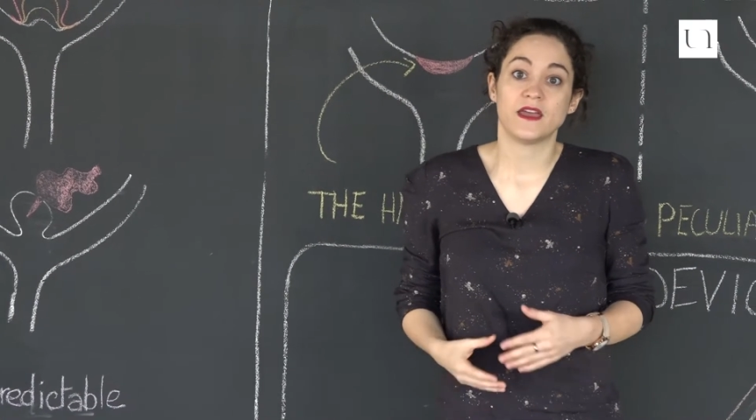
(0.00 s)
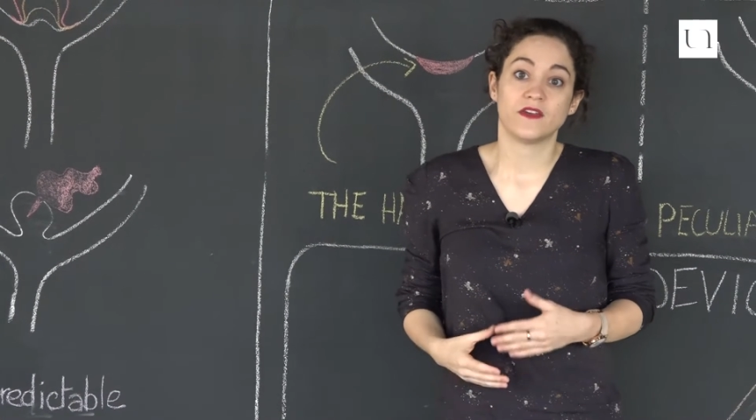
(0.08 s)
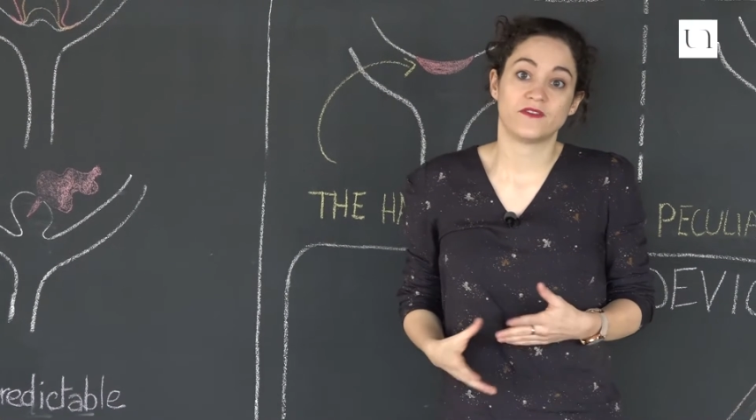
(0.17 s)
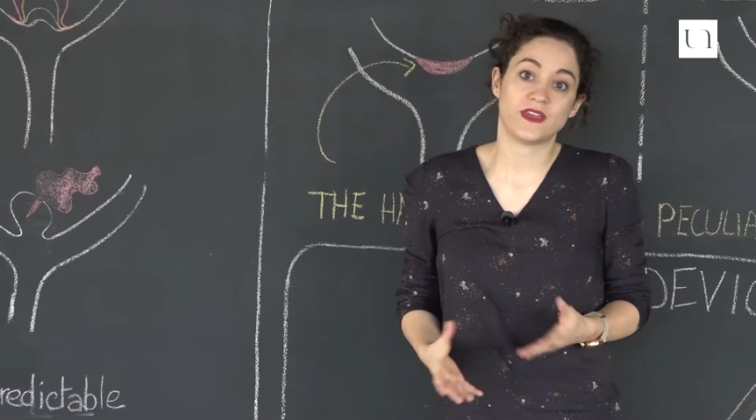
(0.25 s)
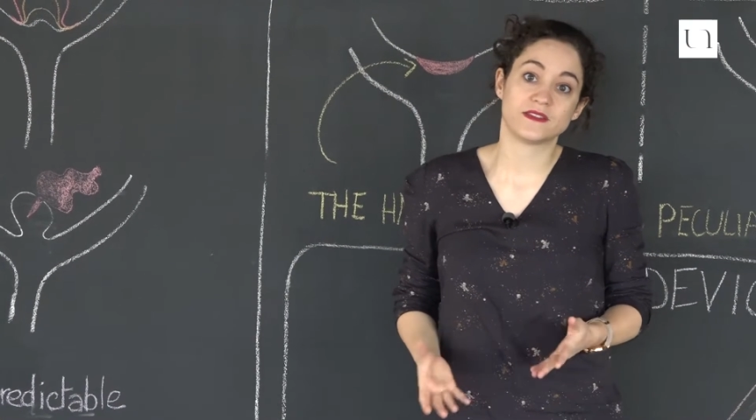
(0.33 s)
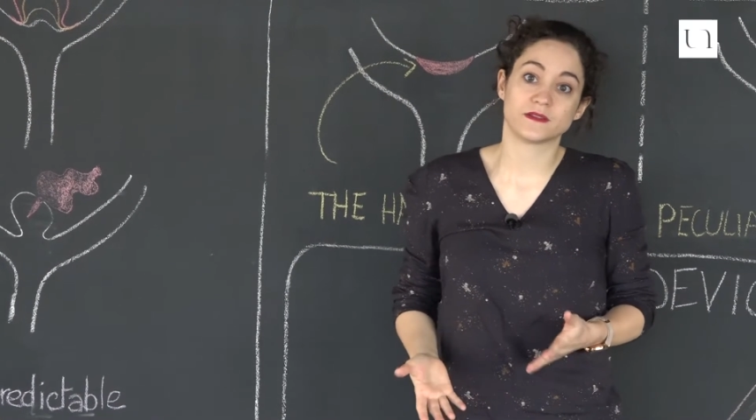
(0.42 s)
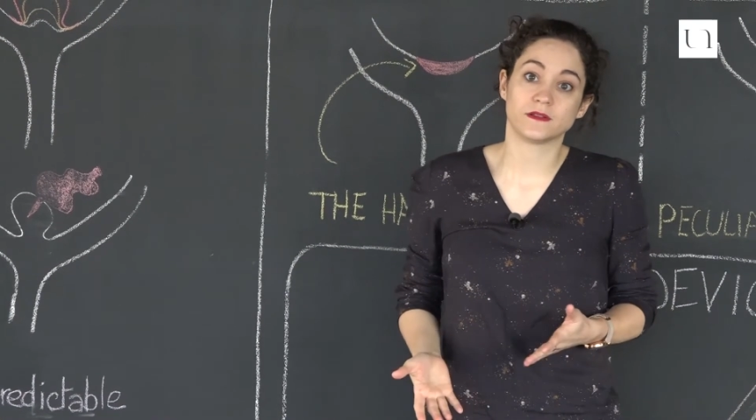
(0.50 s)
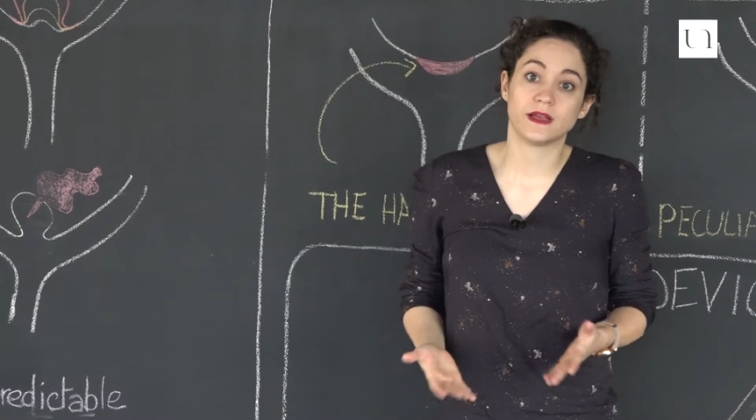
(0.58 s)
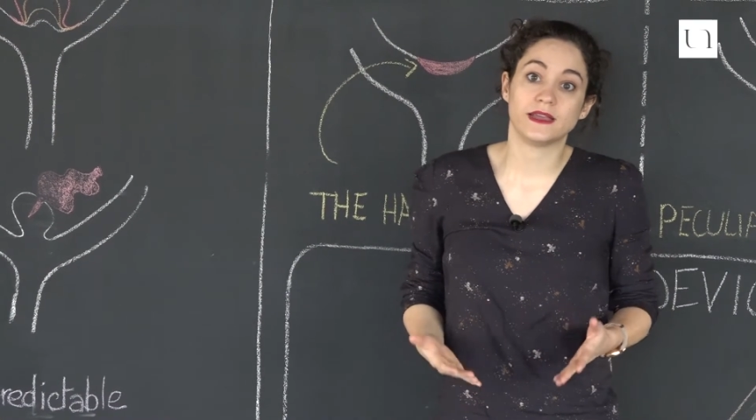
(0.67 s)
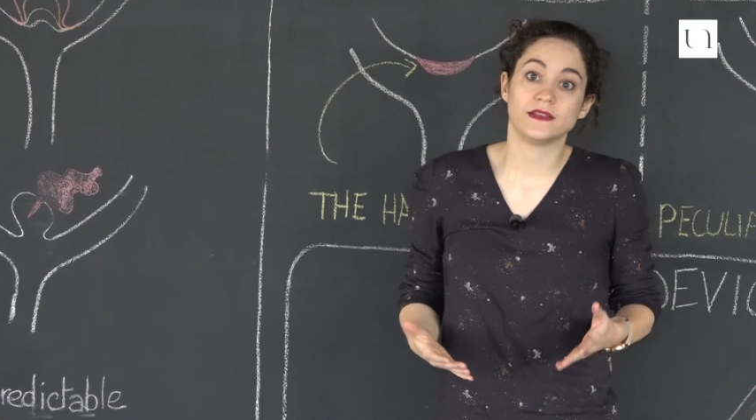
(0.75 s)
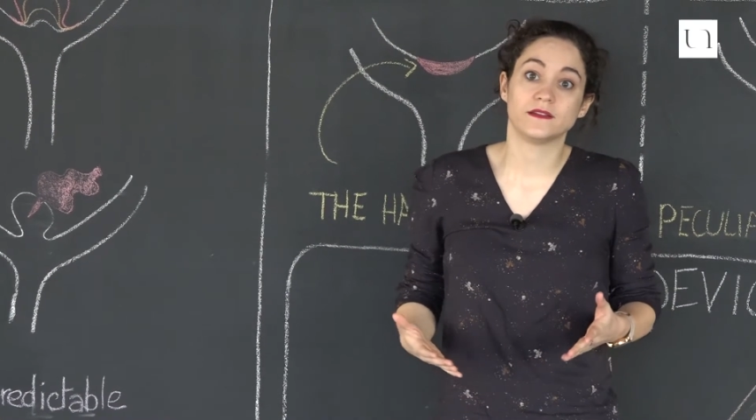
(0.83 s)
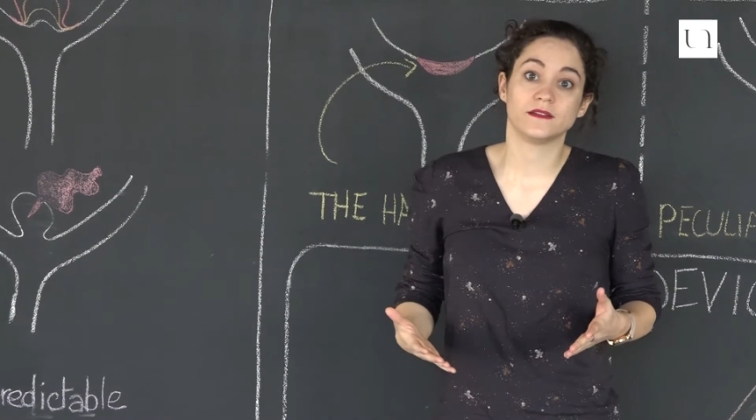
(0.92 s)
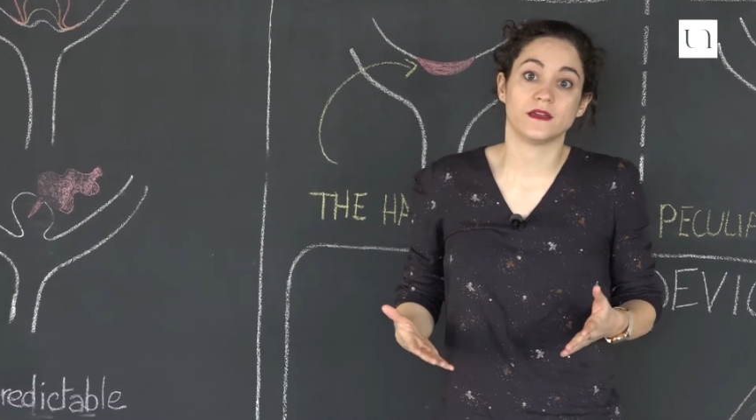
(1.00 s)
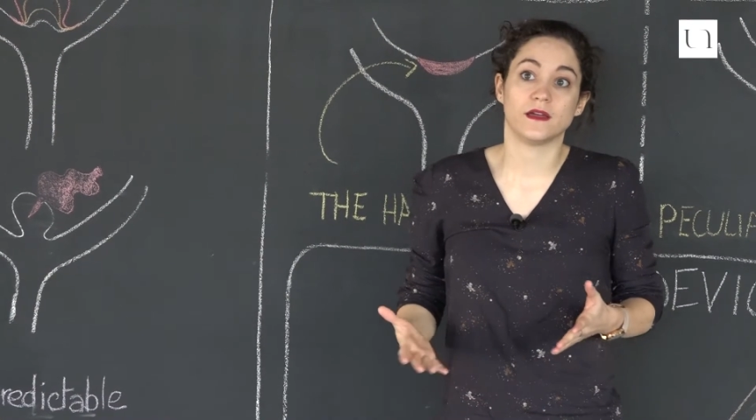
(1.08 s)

fatal in